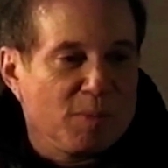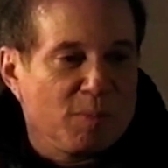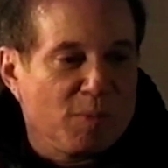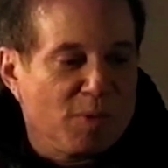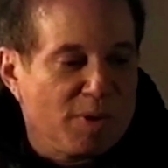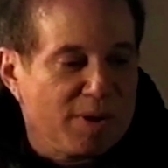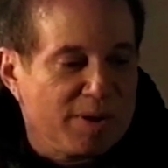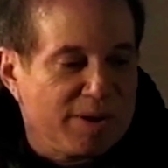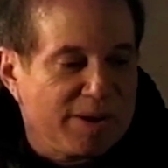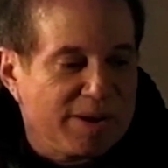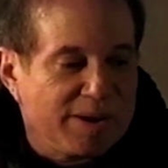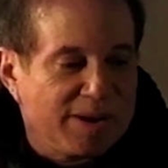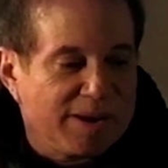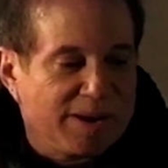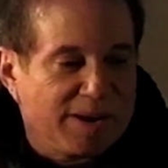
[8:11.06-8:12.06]
were
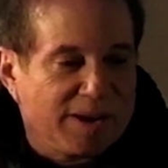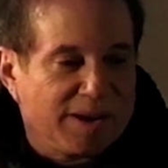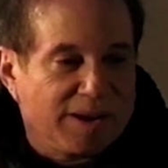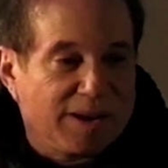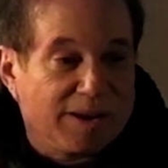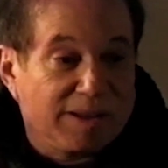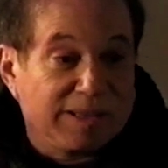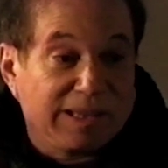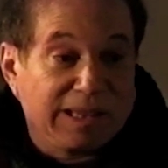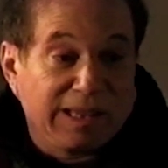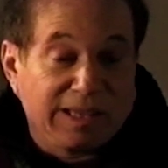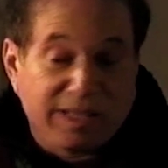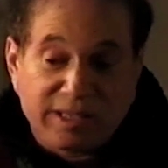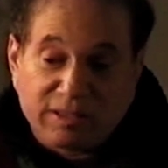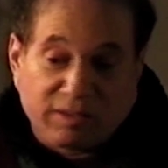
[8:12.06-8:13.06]
more
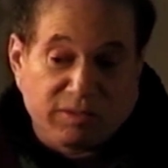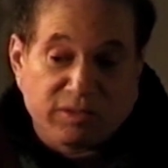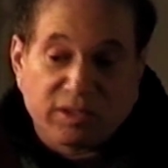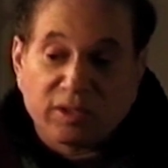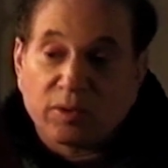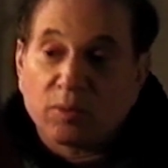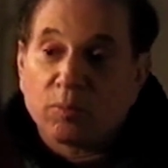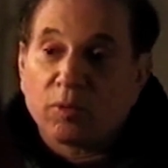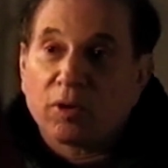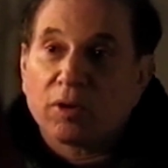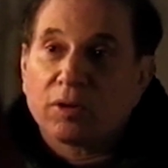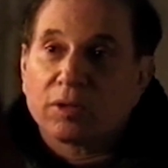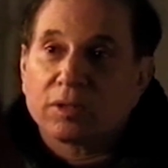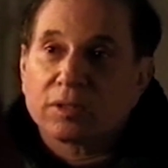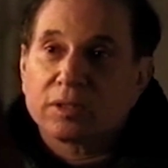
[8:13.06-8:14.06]
leaders in the
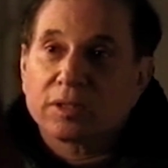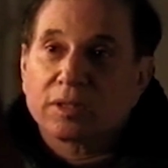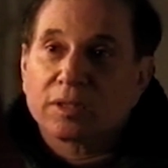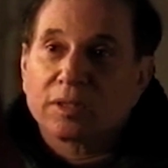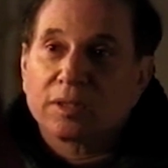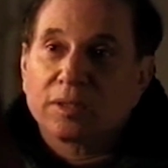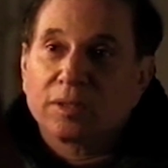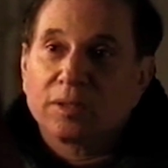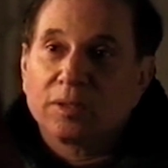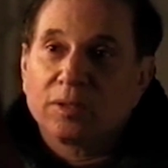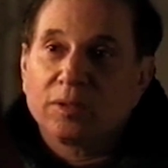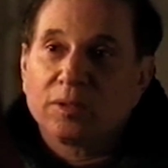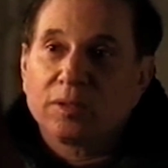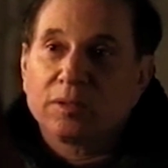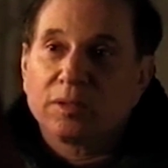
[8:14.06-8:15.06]
world
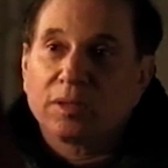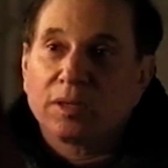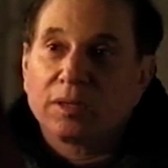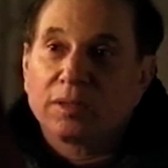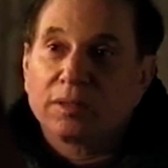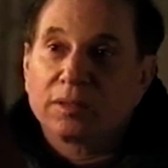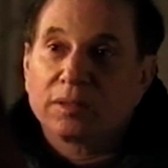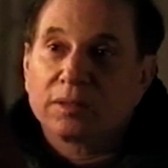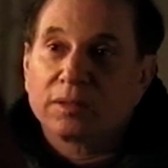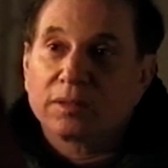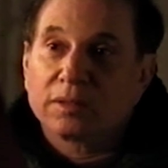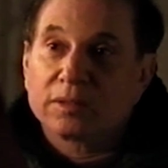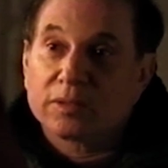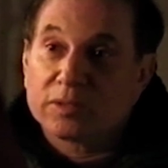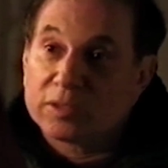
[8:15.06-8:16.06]
who
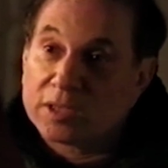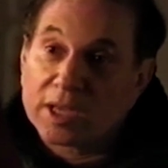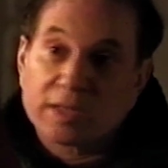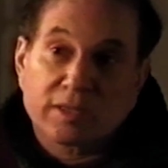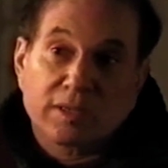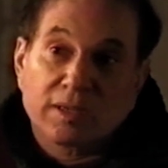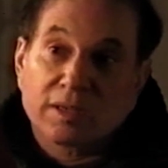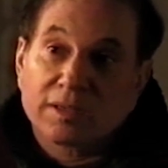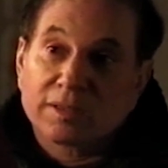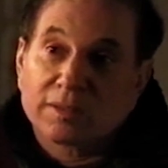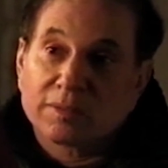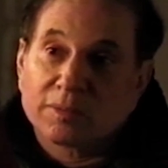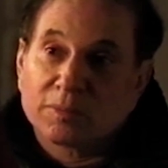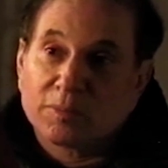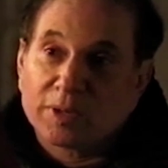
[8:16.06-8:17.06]
said
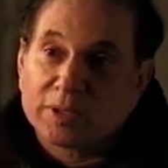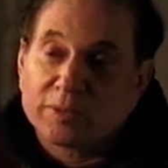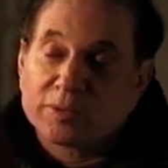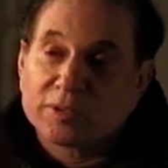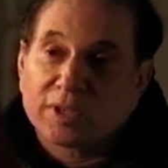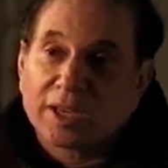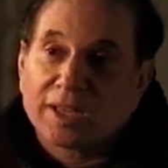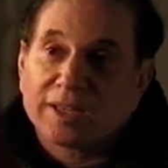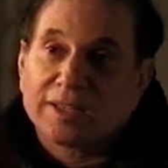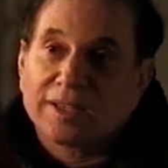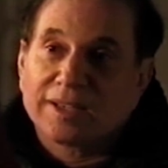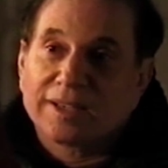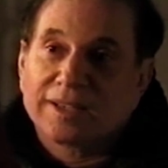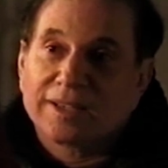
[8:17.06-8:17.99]
what you said.